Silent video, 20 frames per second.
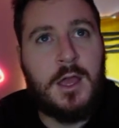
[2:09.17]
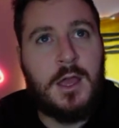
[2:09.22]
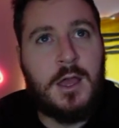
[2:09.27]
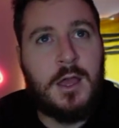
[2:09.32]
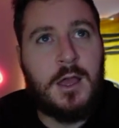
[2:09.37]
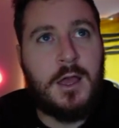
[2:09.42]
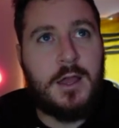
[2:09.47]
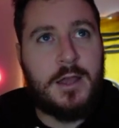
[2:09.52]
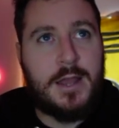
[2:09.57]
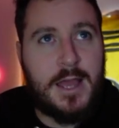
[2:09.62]

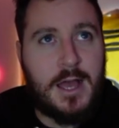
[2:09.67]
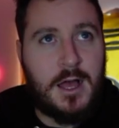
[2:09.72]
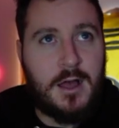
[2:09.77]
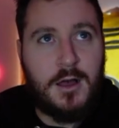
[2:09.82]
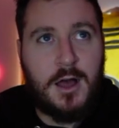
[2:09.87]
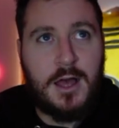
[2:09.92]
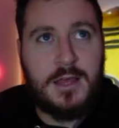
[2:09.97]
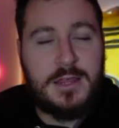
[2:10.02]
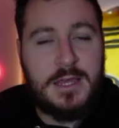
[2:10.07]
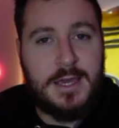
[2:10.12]
Now,
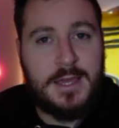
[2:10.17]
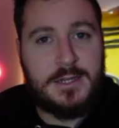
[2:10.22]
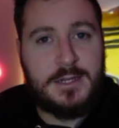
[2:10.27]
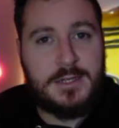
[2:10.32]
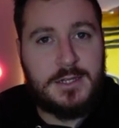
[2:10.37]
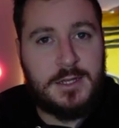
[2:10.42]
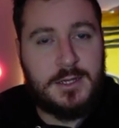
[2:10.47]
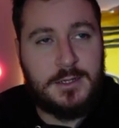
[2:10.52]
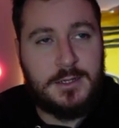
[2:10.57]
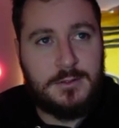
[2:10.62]
I think
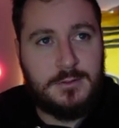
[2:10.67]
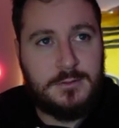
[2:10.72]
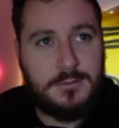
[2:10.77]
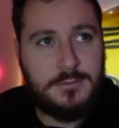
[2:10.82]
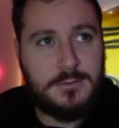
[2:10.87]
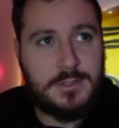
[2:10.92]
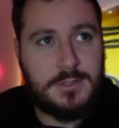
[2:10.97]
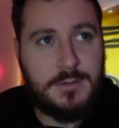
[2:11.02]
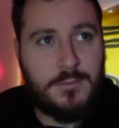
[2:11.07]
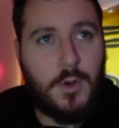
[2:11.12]

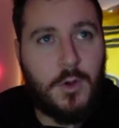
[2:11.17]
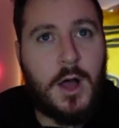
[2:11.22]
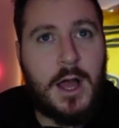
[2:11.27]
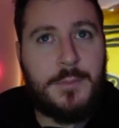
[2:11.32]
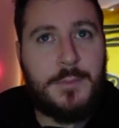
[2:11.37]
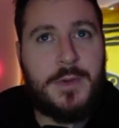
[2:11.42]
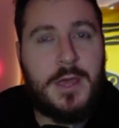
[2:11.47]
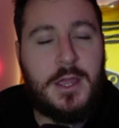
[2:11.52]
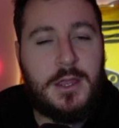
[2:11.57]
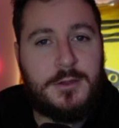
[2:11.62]
in my
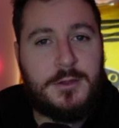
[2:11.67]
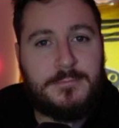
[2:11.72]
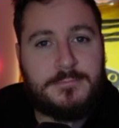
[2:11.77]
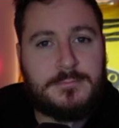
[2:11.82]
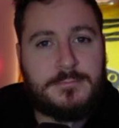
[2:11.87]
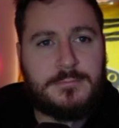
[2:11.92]
opinion,